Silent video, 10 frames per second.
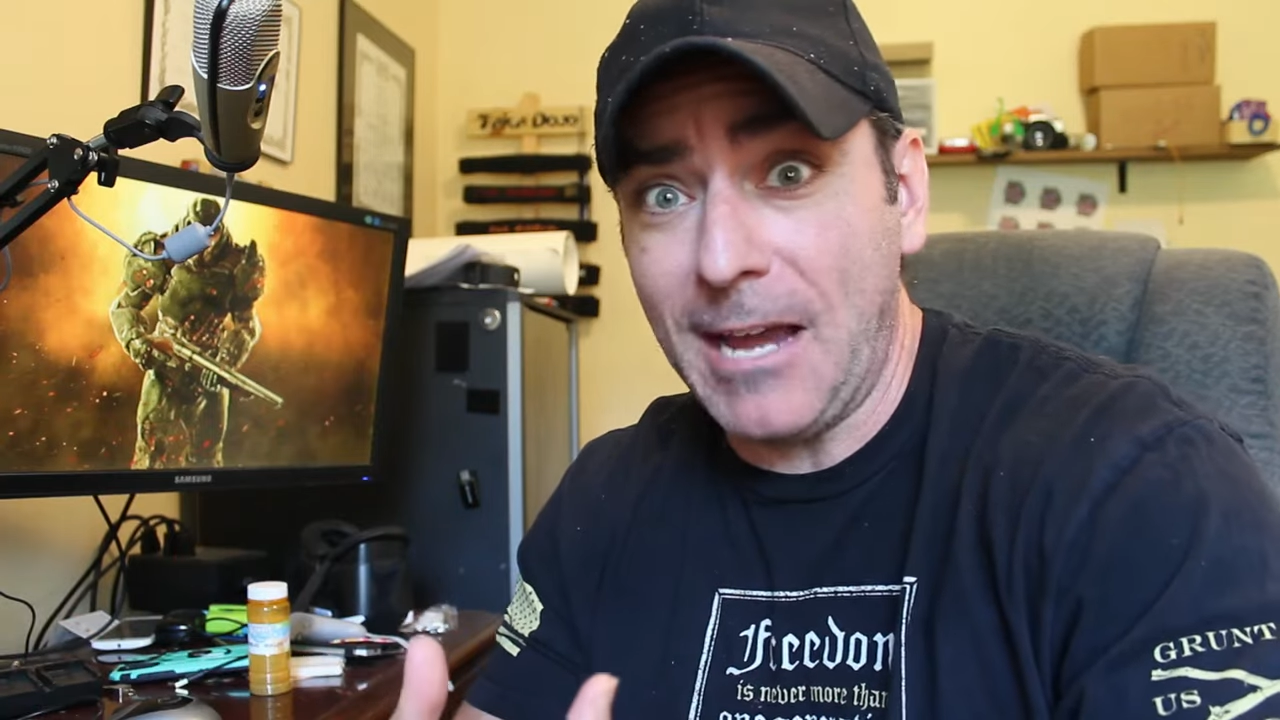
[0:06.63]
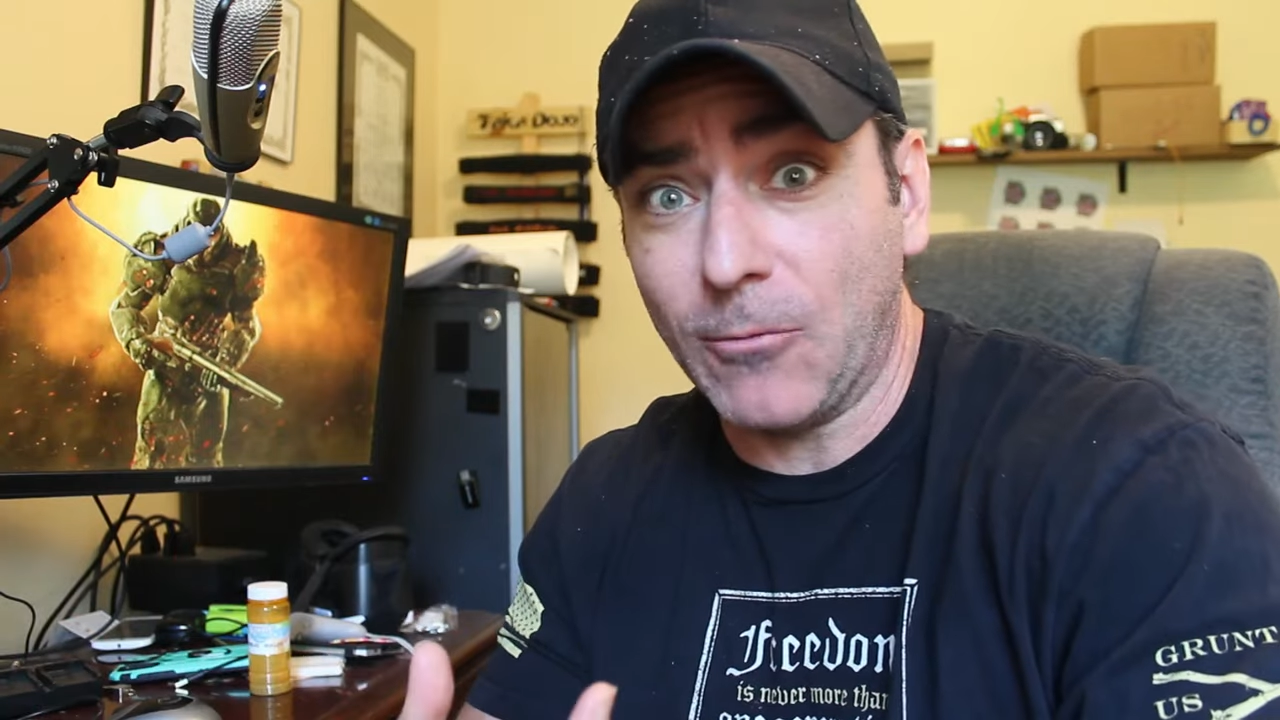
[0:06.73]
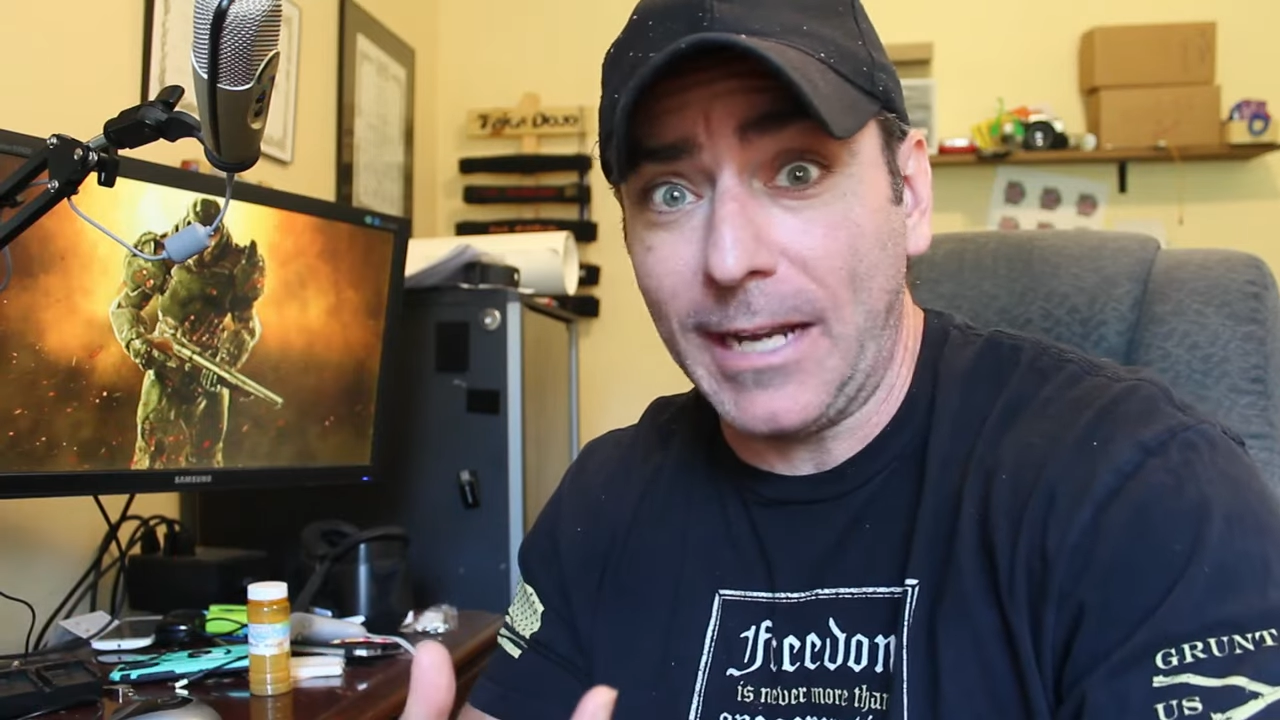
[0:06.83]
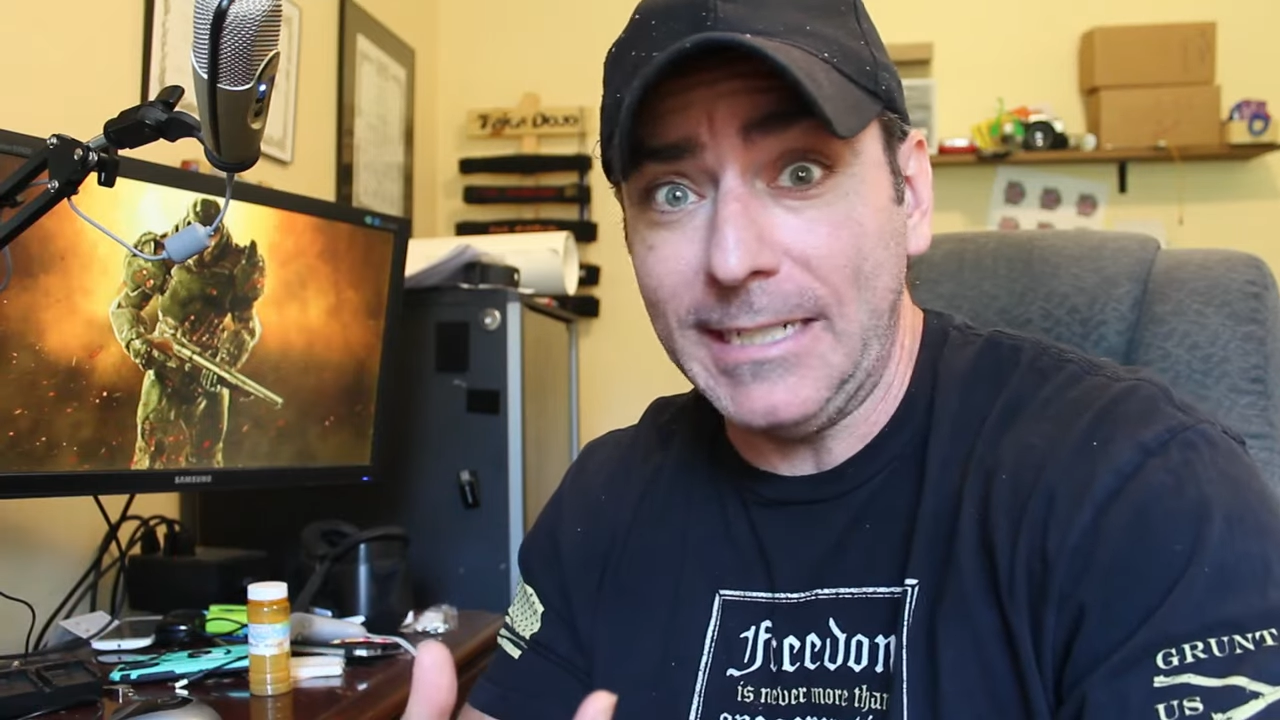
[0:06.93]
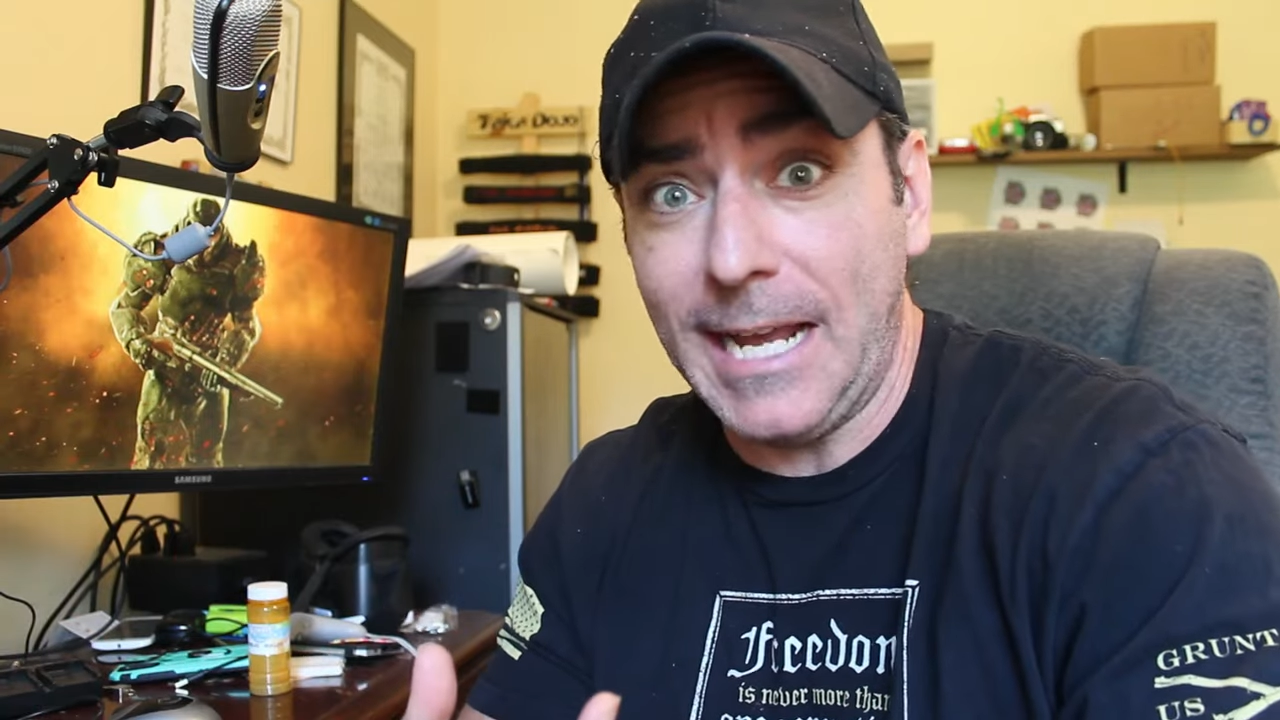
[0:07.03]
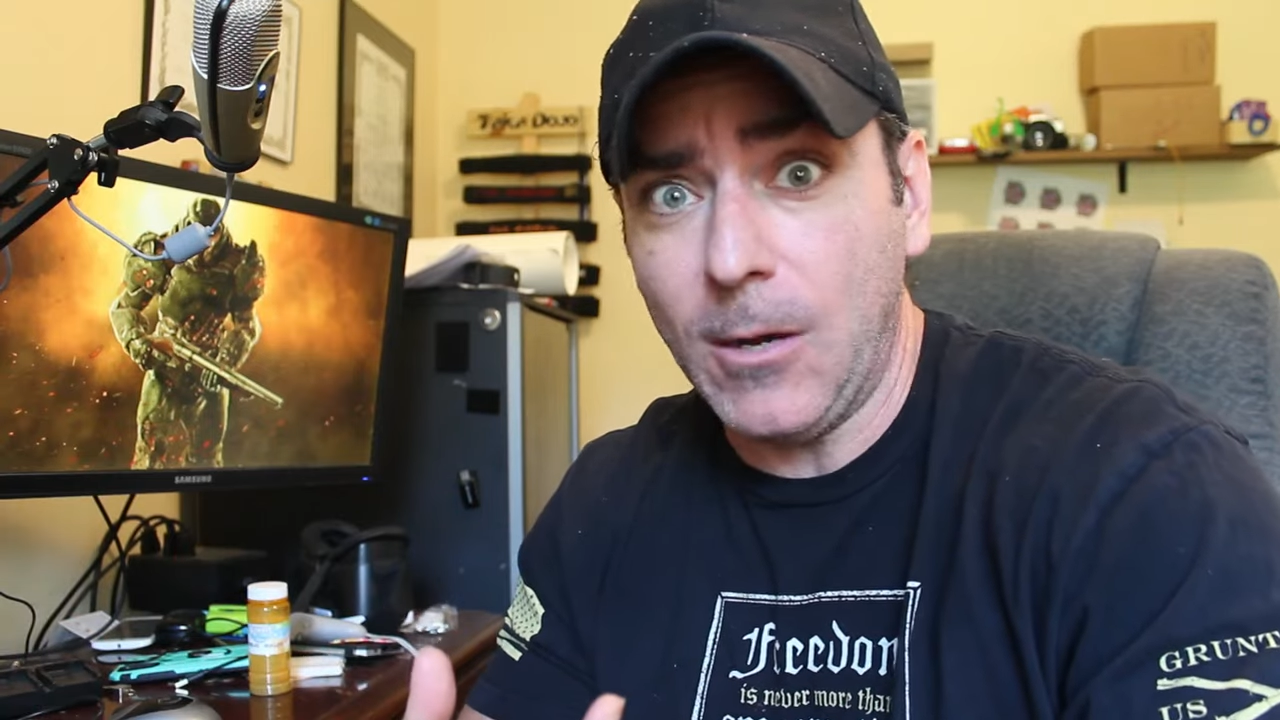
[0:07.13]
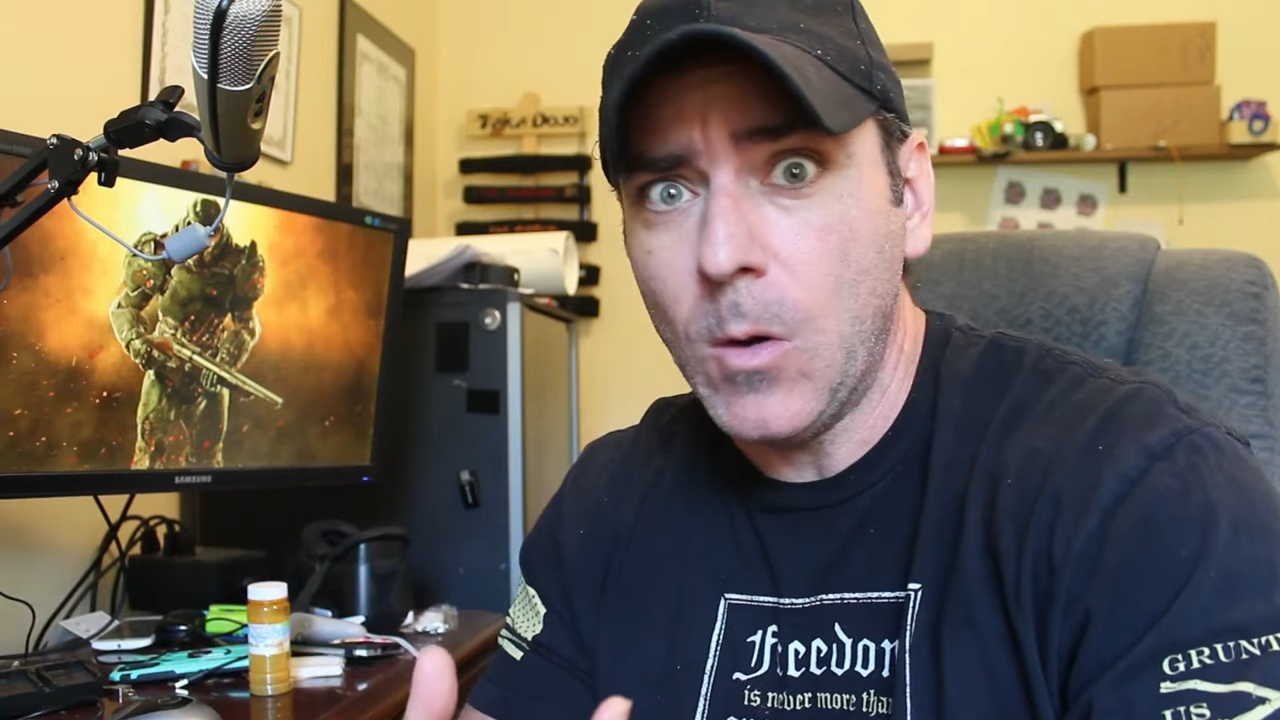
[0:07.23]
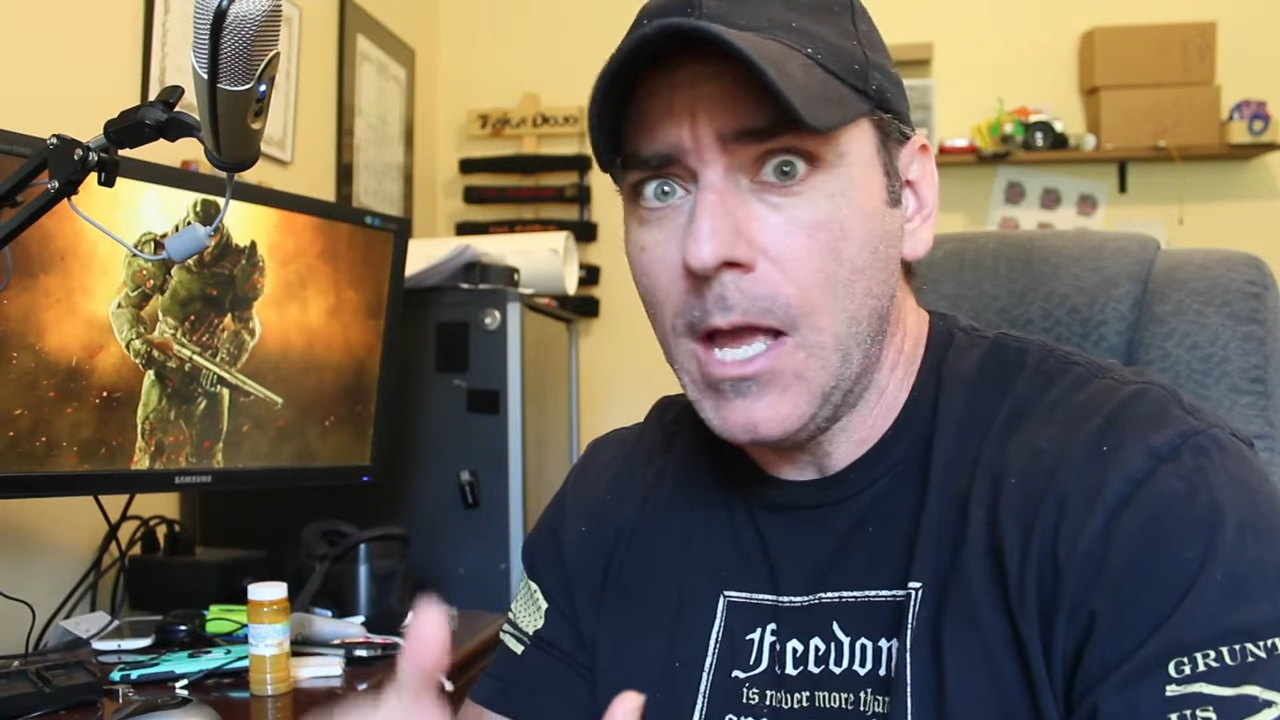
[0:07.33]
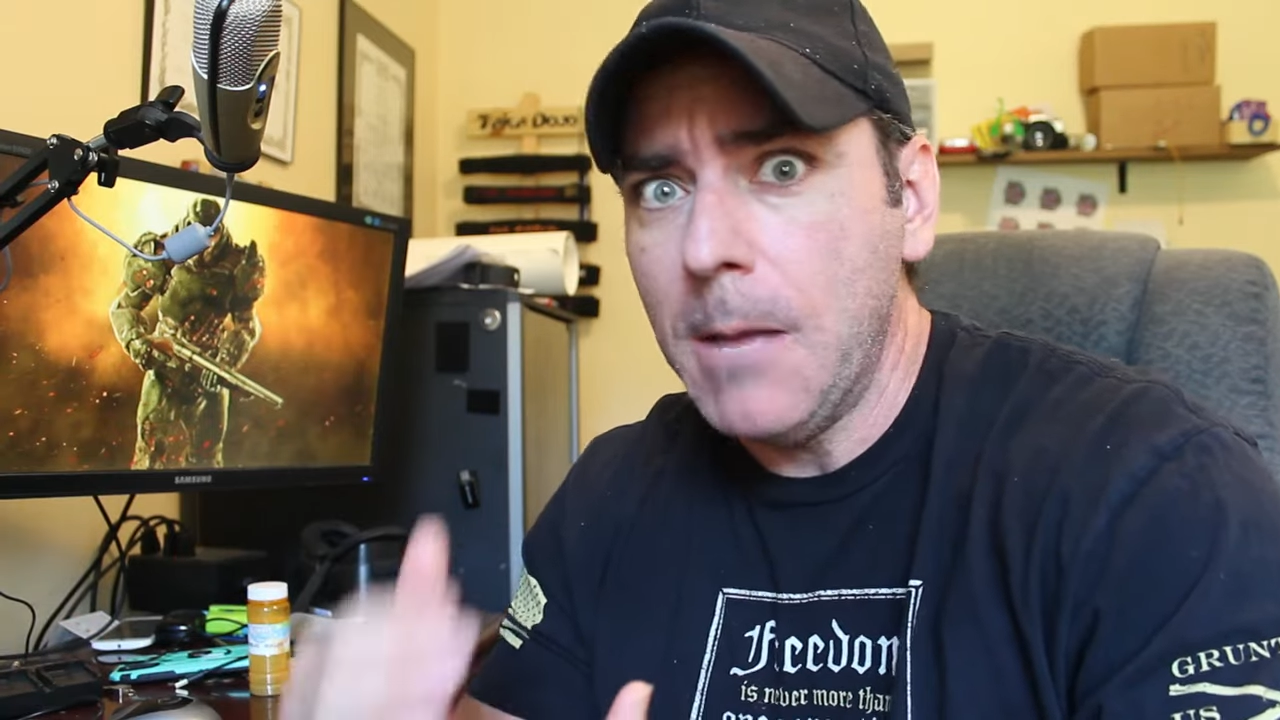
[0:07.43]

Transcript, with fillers: at right now.